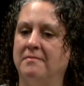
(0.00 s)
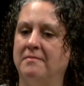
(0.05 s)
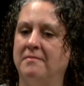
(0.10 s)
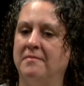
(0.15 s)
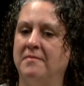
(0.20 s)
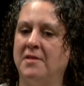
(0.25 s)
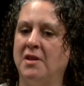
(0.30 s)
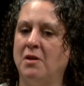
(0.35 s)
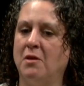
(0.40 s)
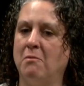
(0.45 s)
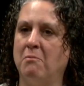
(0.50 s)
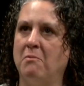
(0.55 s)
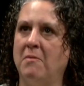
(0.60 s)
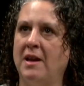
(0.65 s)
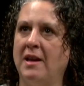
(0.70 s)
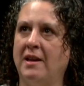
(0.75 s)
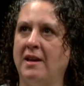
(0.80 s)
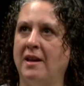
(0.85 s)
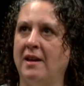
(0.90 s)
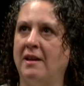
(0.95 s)
you know,
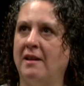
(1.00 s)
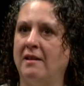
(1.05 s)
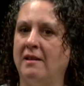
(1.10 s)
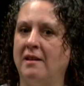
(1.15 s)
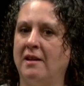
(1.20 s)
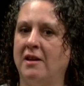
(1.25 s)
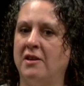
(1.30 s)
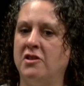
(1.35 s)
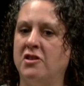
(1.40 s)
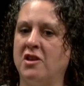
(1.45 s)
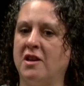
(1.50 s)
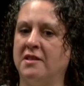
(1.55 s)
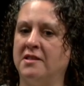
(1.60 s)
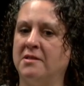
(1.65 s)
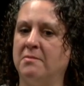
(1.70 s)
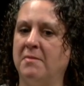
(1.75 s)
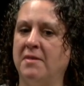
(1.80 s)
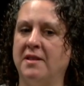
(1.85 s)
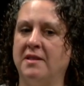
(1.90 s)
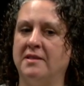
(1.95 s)
making
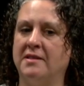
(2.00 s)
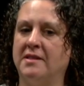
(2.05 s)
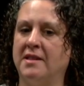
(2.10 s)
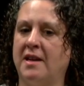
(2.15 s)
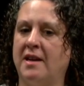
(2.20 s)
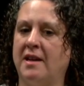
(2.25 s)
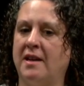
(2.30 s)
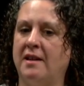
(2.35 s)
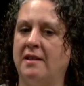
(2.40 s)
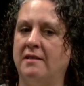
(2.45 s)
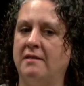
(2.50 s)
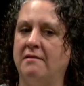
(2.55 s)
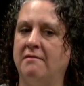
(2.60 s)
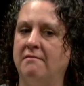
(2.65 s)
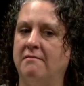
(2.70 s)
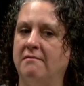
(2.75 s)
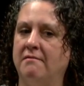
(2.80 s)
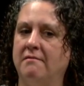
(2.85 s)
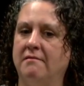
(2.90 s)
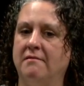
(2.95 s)
adjustments
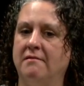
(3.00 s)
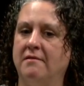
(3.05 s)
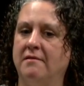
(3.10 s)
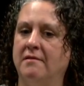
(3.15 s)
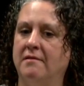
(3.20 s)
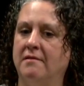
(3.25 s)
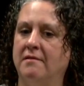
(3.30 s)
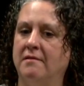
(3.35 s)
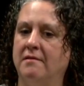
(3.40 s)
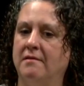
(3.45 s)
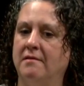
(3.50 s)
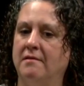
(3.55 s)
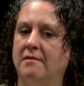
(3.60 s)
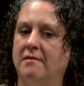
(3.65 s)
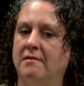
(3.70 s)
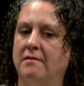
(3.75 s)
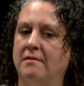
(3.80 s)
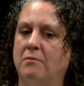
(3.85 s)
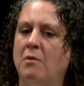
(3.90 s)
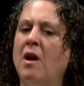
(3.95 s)
on,
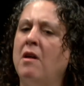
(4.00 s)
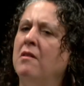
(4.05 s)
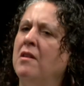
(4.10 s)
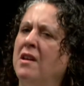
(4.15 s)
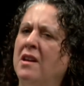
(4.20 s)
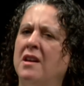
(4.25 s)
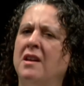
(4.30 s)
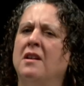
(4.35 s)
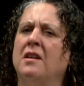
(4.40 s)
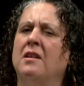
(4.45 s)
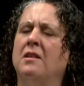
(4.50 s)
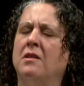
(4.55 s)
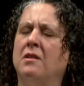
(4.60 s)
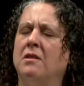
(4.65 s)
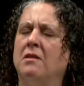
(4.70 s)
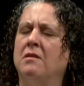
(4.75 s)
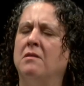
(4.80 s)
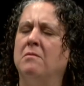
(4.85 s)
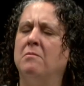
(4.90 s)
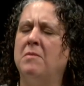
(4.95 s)
well,
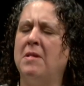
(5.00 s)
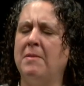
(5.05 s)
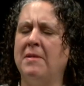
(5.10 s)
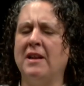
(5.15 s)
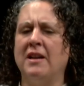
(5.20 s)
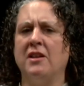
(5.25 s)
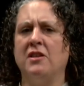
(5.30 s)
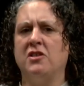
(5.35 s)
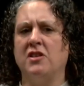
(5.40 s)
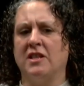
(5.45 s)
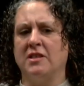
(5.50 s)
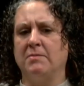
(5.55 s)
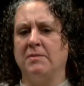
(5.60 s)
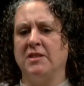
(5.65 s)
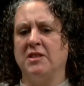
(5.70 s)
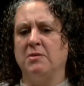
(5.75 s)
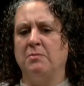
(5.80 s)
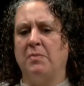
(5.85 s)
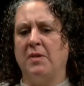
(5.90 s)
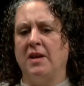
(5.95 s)
maybe not
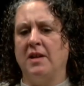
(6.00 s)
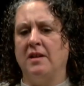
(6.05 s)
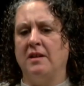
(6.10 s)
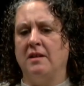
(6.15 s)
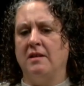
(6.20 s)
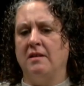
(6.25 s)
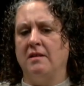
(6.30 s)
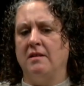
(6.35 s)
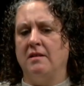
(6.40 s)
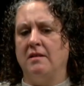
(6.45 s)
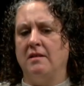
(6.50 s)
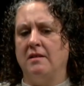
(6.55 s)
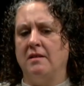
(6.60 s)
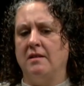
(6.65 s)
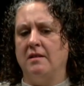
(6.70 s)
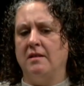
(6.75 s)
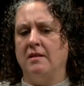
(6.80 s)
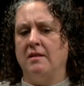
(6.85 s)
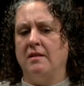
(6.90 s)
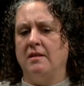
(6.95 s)
adjustments, but
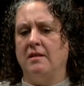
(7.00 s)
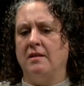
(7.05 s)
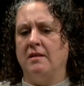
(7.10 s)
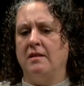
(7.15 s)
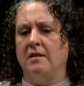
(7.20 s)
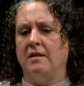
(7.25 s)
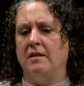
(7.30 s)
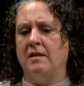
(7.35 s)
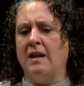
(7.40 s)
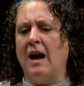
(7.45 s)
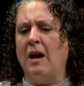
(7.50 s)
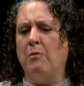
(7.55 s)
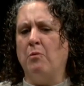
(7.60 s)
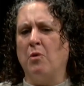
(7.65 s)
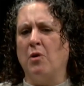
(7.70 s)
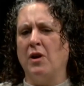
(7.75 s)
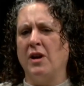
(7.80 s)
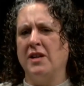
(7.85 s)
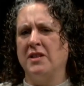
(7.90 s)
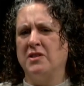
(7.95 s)
not
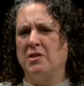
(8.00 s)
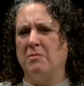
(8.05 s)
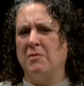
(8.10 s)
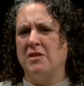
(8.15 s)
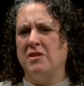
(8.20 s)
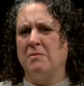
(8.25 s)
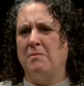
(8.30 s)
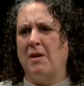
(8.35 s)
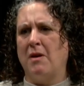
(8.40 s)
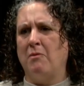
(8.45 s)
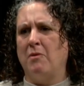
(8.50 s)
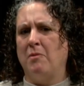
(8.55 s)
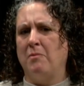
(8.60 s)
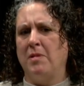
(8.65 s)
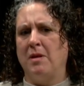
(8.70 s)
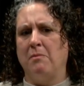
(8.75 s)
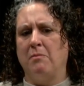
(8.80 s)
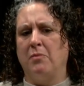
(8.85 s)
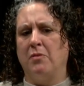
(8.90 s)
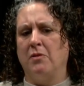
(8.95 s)
worrying so much about what
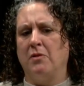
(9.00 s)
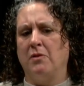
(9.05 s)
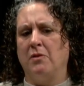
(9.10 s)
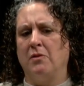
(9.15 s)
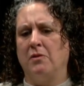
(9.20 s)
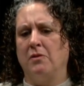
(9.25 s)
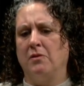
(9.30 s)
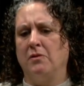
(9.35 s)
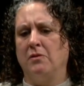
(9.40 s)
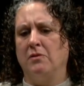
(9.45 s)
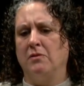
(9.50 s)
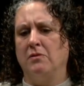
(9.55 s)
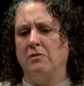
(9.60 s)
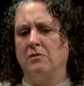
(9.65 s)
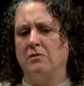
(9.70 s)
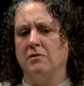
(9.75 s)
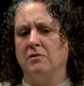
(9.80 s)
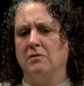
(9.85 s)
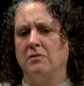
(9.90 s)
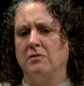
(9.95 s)

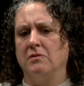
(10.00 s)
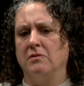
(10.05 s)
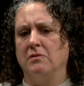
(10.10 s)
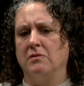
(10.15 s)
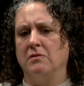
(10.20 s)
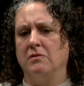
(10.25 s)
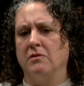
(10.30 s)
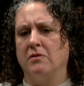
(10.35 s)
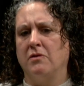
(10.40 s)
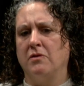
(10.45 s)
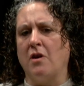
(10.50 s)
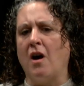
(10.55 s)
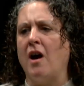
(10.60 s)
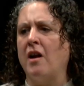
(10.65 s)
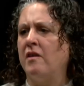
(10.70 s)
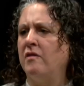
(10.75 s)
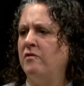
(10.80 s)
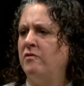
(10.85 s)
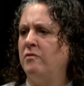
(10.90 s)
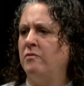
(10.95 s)
people
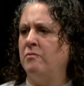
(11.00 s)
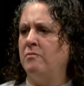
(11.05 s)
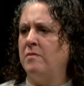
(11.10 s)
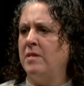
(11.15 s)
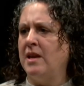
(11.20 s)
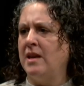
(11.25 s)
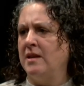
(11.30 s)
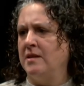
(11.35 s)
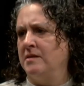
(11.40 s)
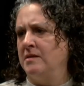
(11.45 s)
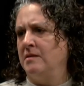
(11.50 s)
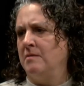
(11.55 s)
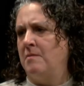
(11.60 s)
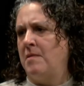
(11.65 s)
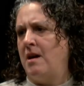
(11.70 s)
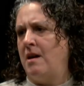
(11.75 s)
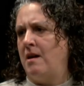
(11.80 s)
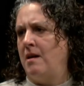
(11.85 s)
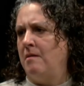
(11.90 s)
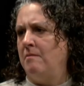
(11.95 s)
thought of me as a
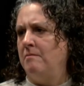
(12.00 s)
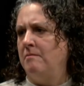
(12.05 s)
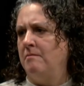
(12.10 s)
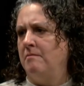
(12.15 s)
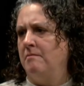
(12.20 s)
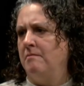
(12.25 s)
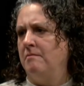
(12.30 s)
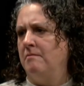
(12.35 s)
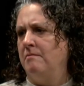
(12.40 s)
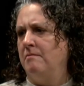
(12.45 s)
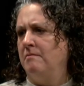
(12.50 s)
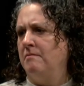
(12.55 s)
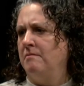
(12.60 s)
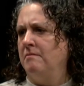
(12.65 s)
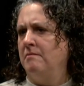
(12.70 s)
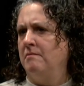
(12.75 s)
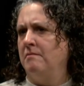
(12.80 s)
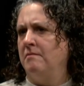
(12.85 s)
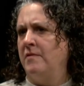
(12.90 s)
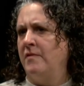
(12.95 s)
mom,
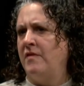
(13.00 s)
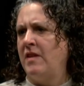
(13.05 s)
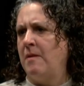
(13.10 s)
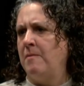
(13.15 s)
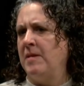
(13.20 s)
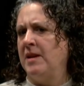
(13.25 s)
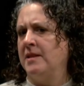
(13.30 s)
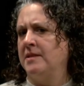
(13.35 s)
if that makes